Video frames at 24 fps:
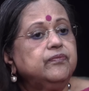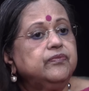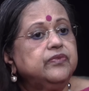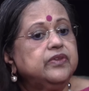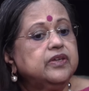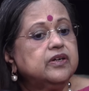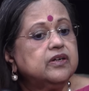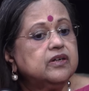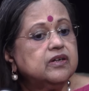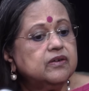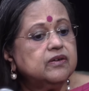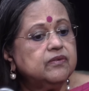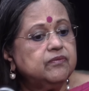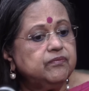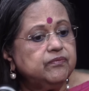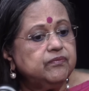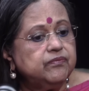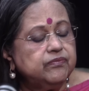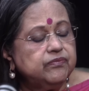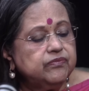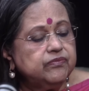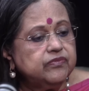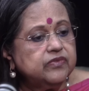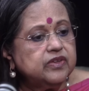the
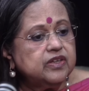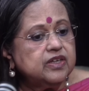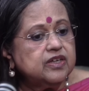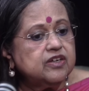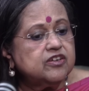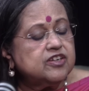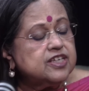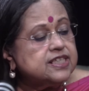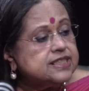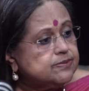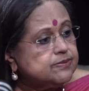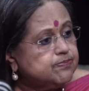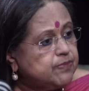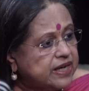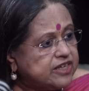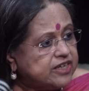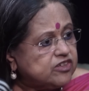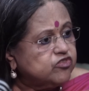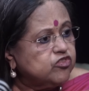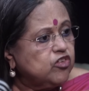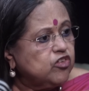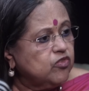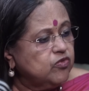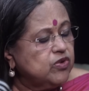
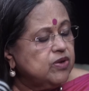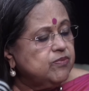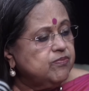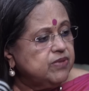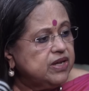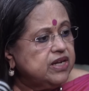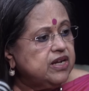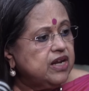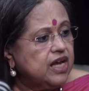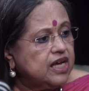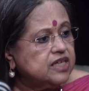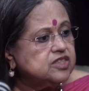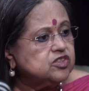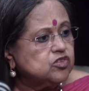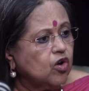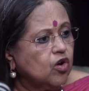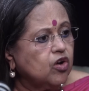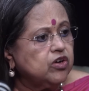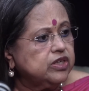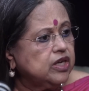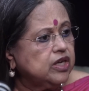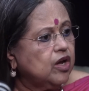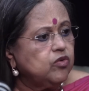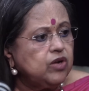respect for women has
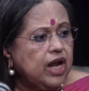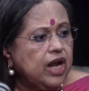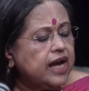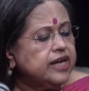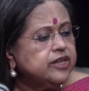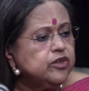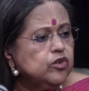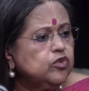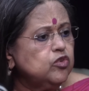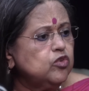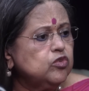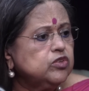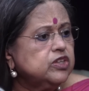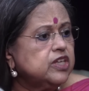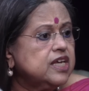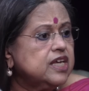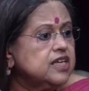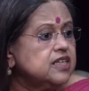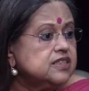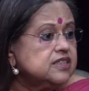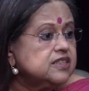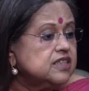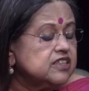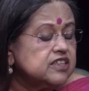gone down. I don't know
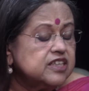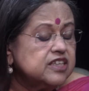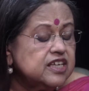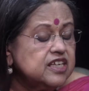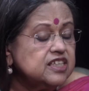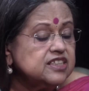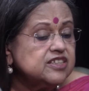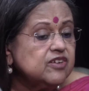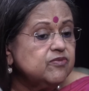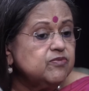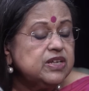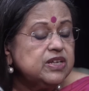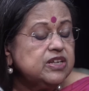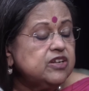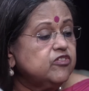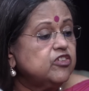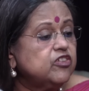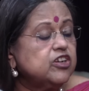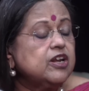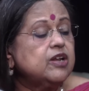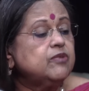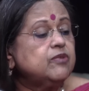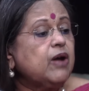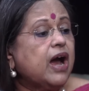things things have been
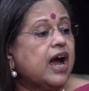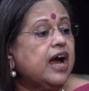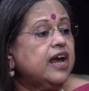different.